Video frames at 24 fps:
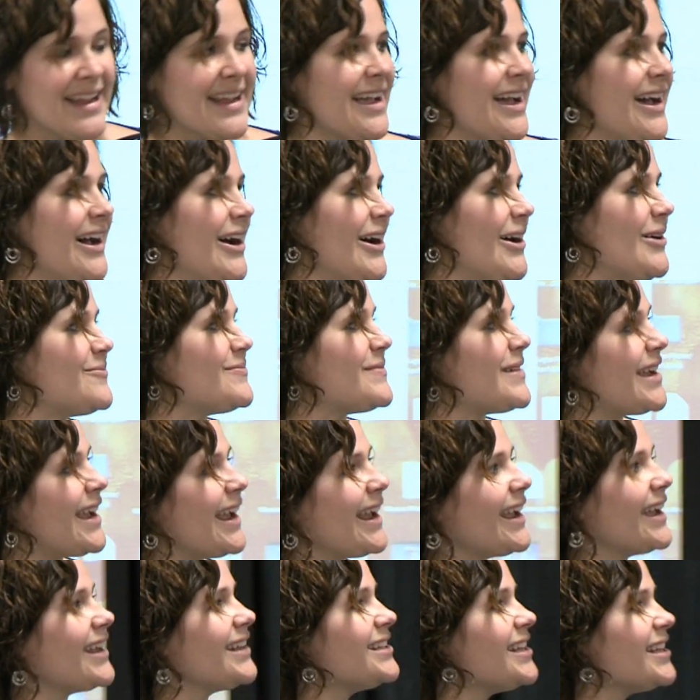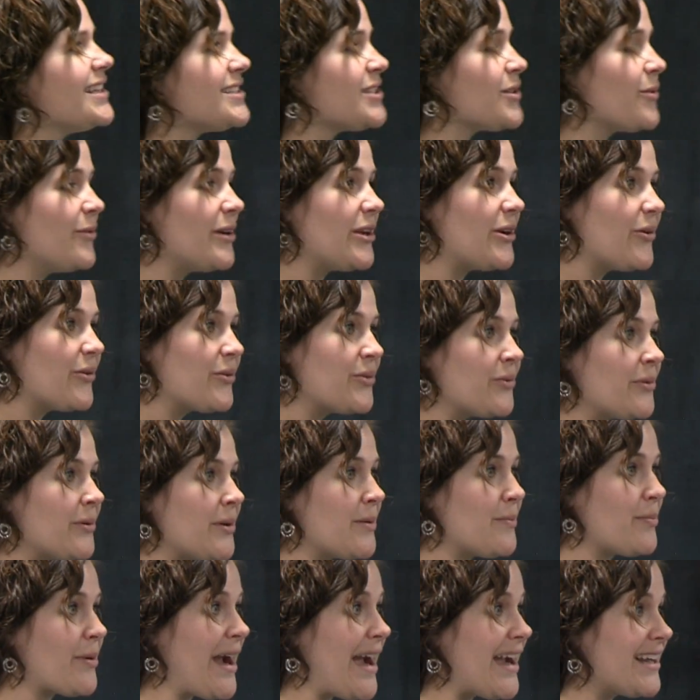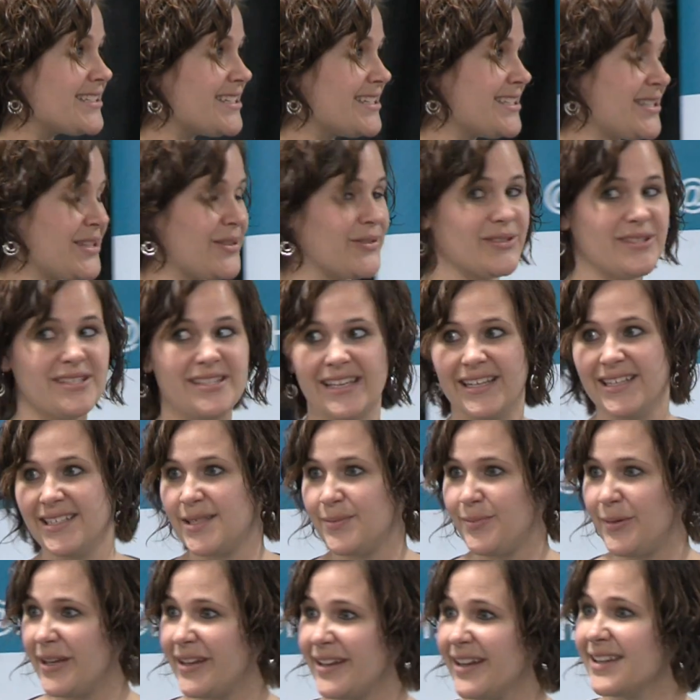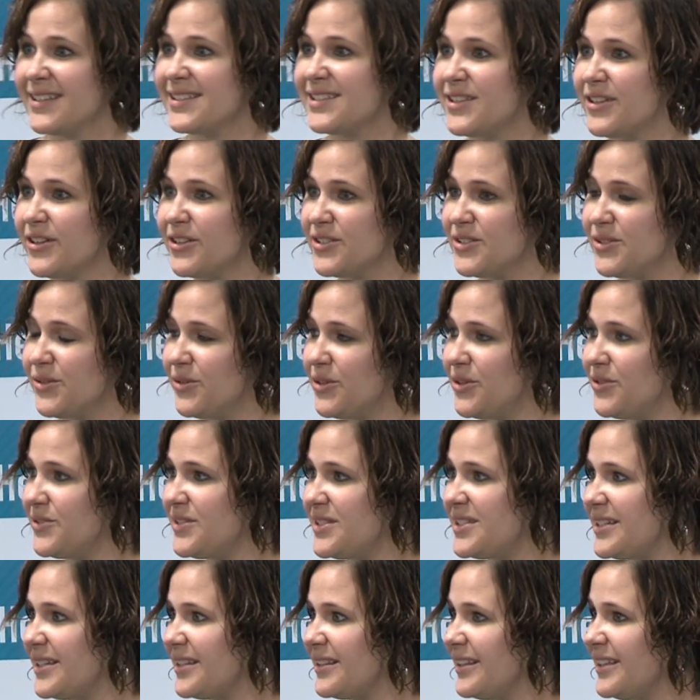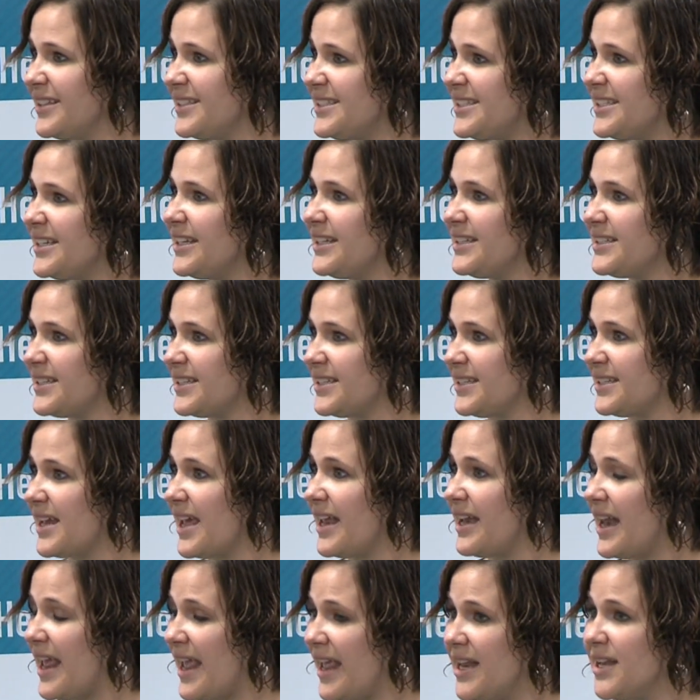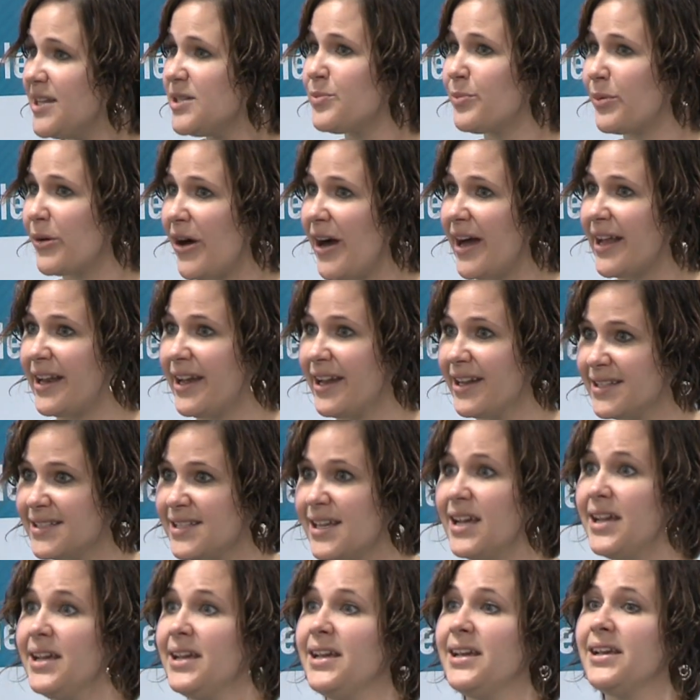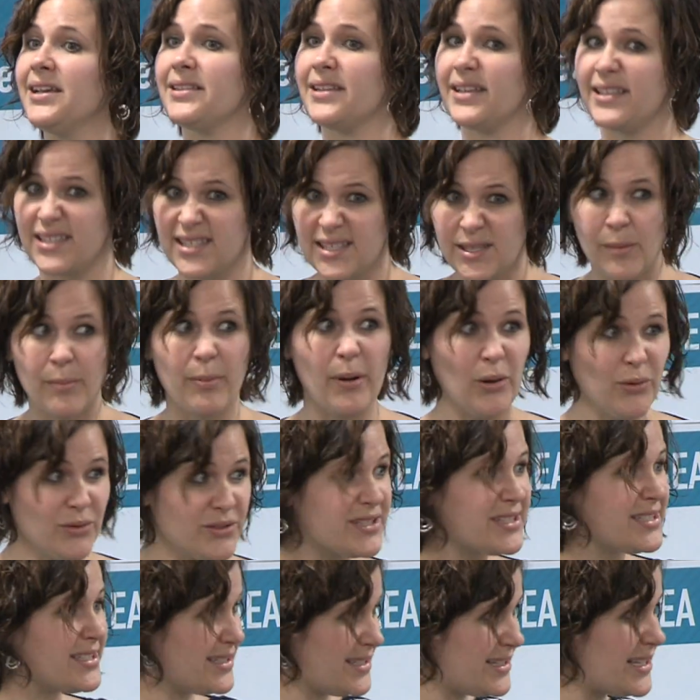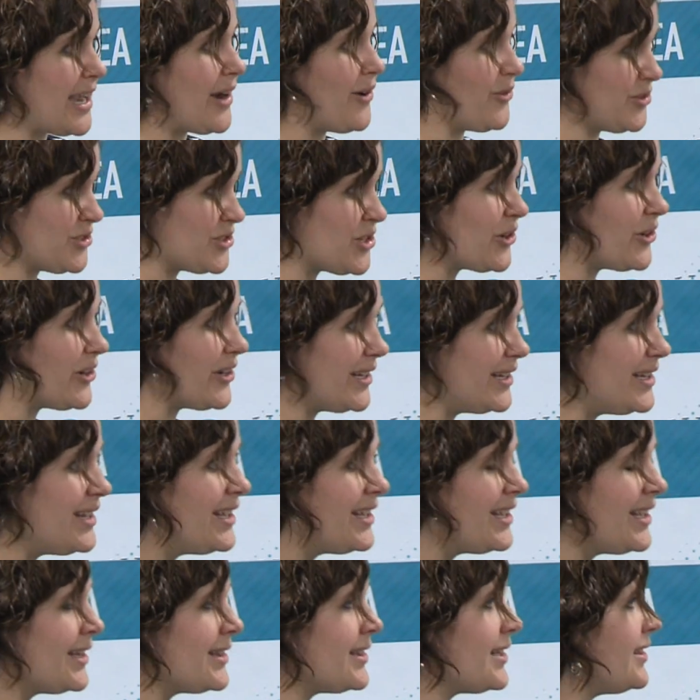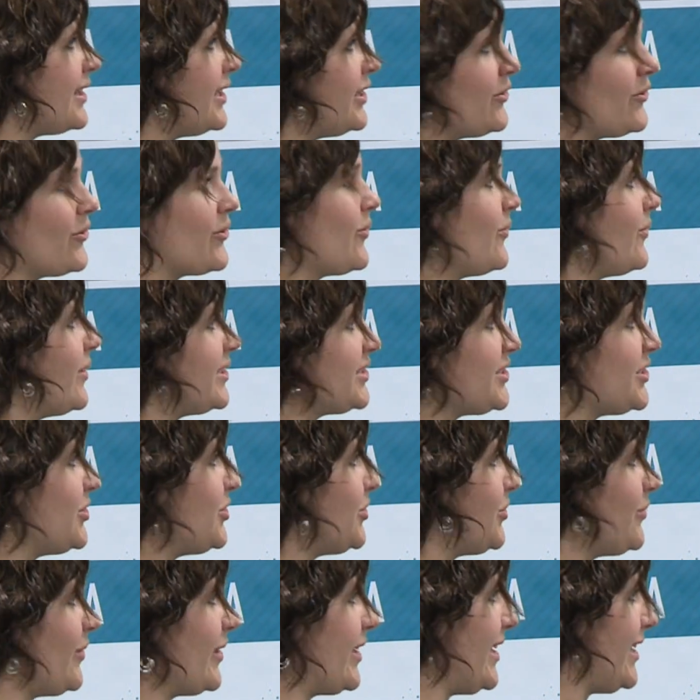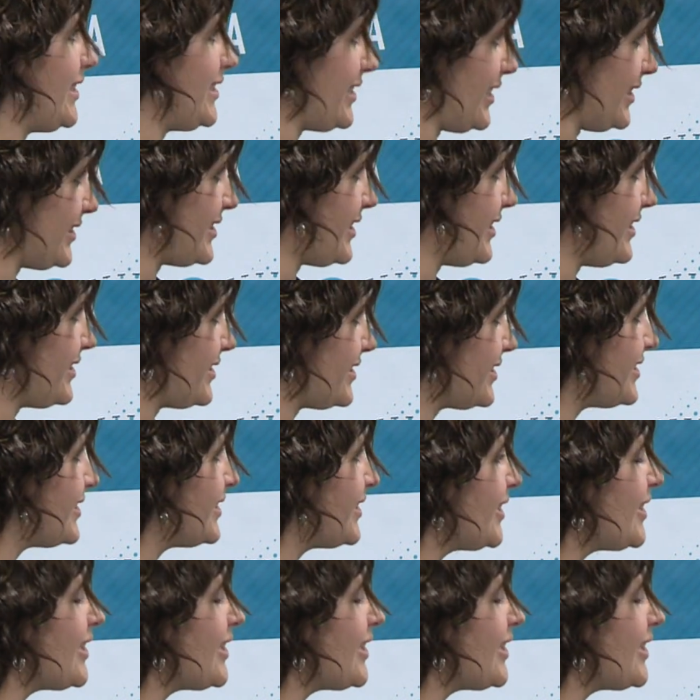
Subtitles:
And so we go through and we practice those things because they're so used to listening to an end product that's supposed to sound good that they don't know what to do when it doesn't.